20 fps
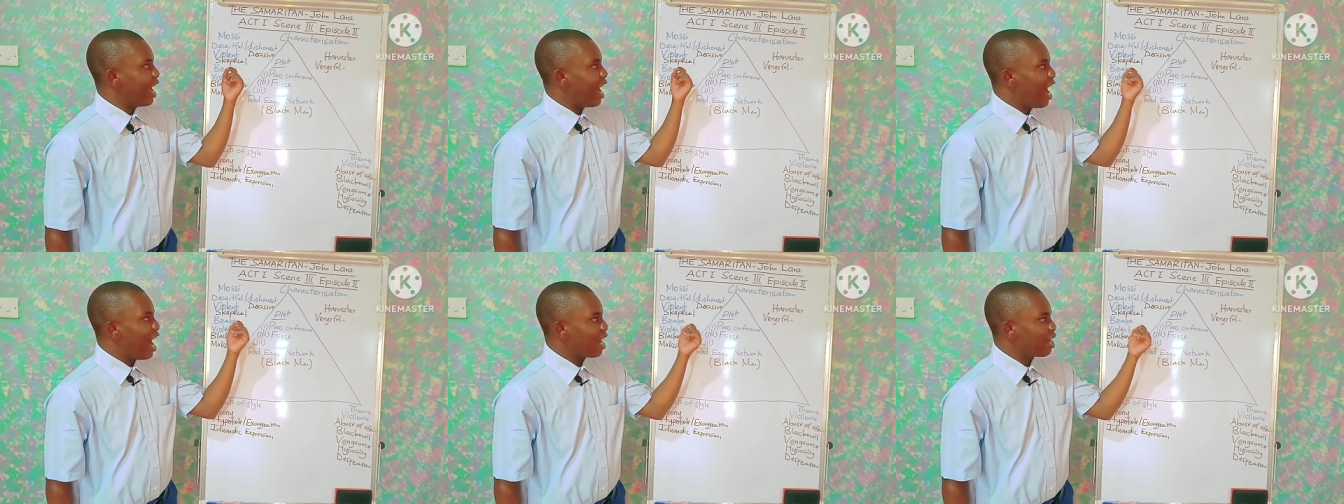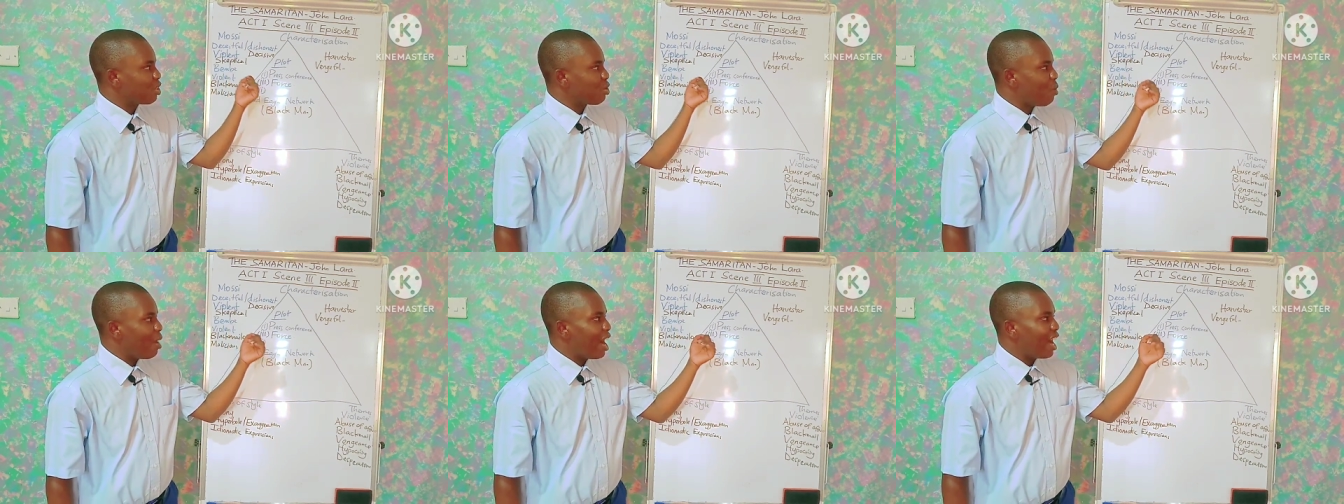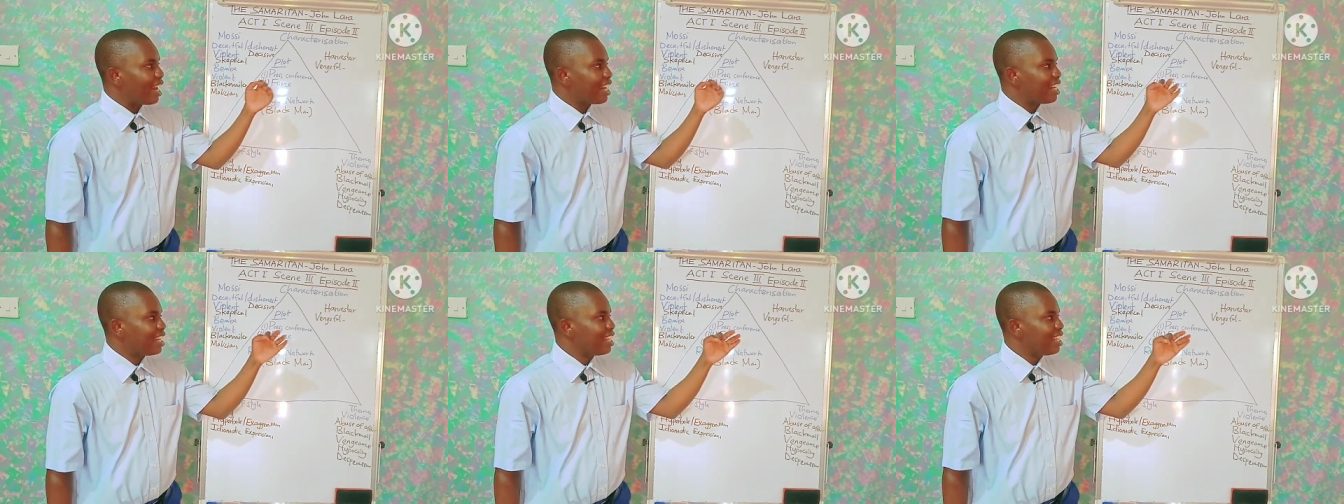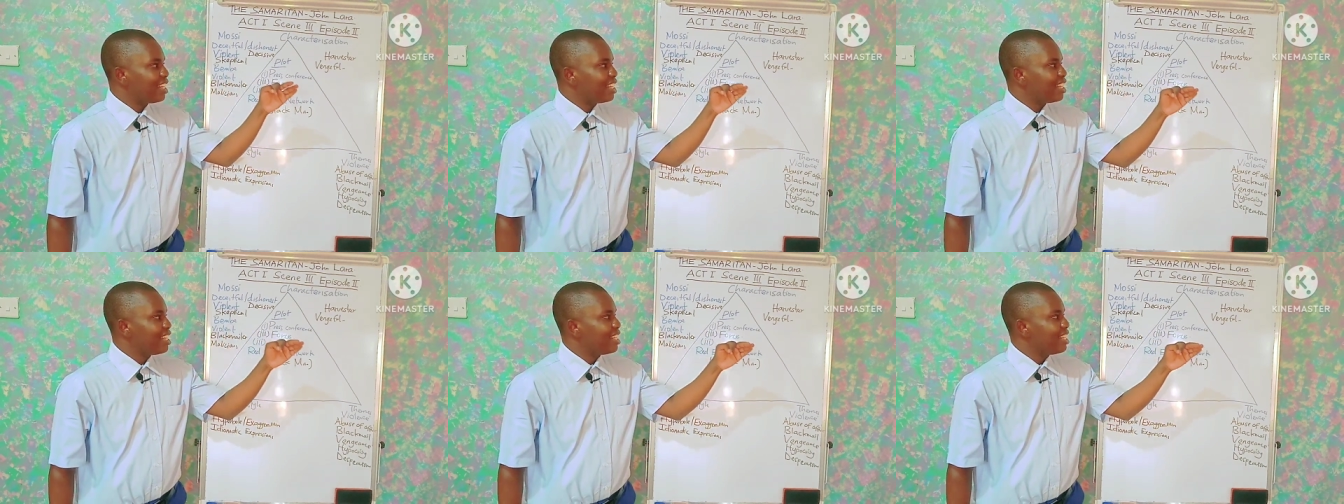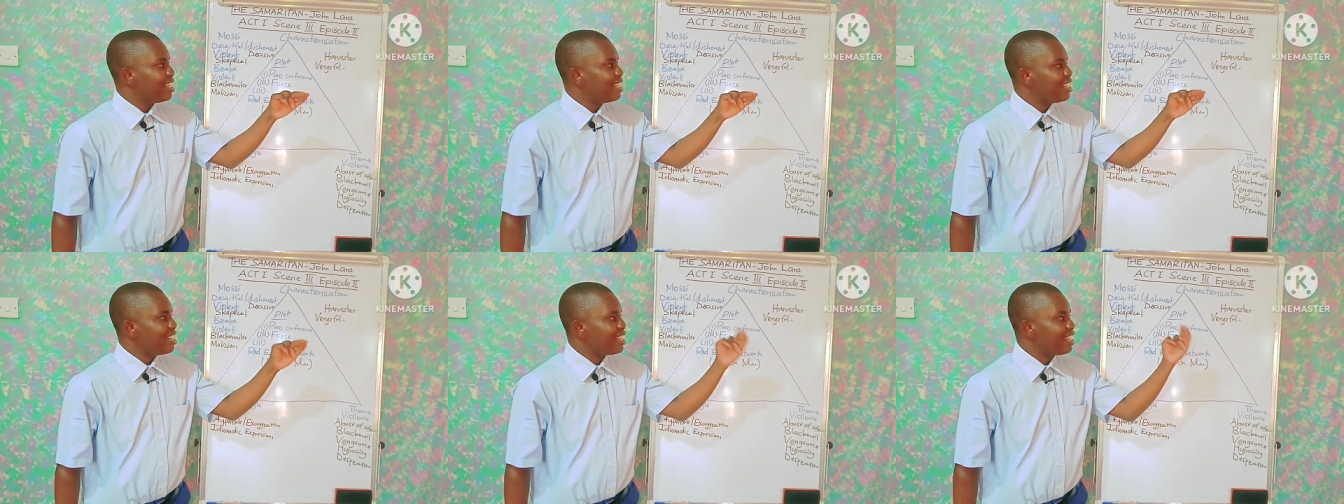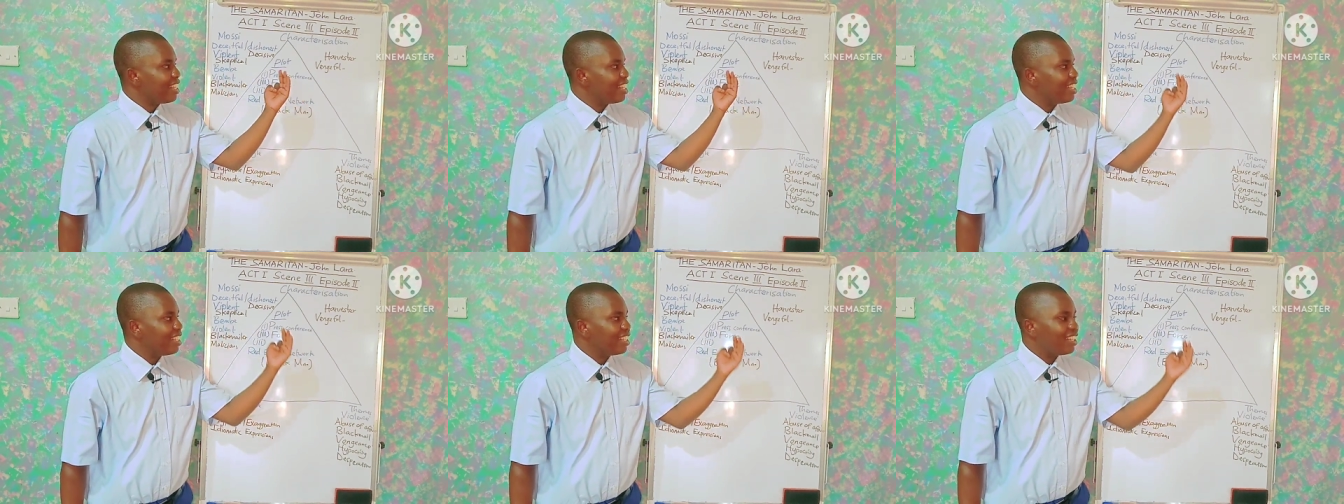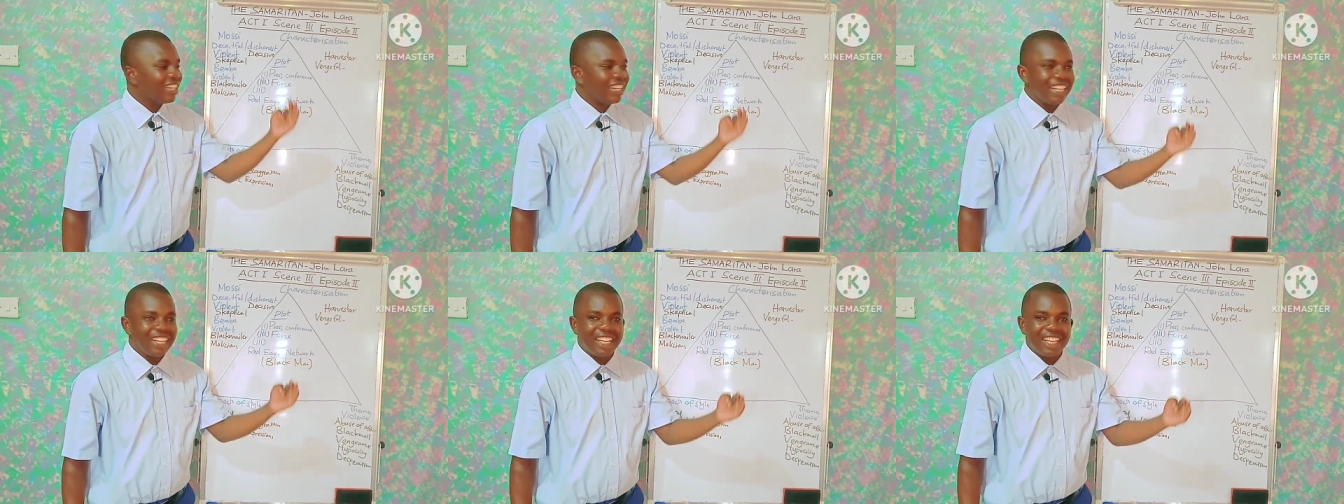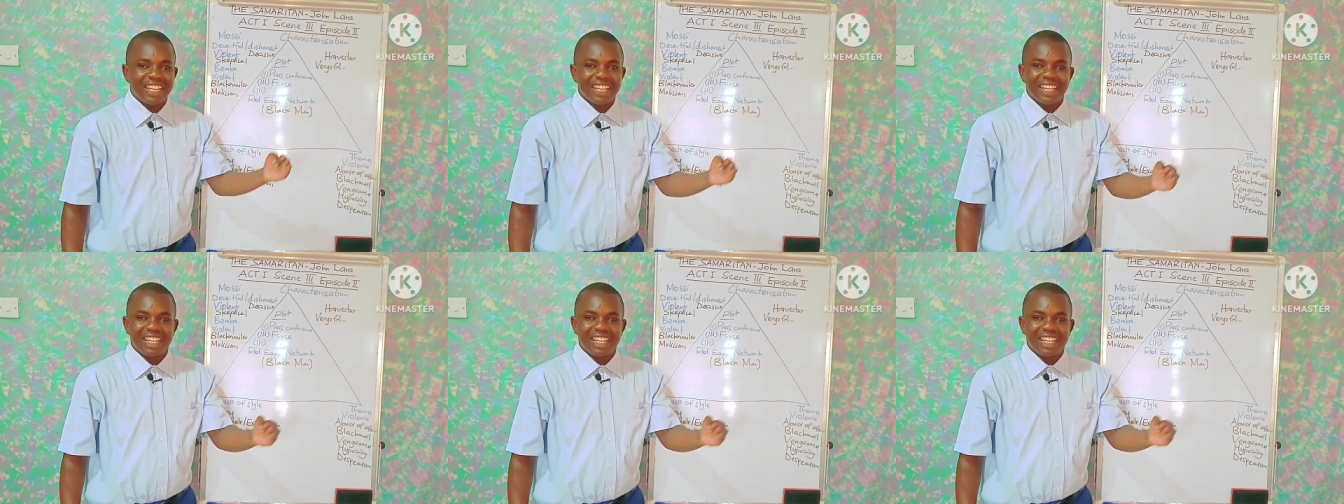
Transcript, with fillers: Act 1 Scene 3,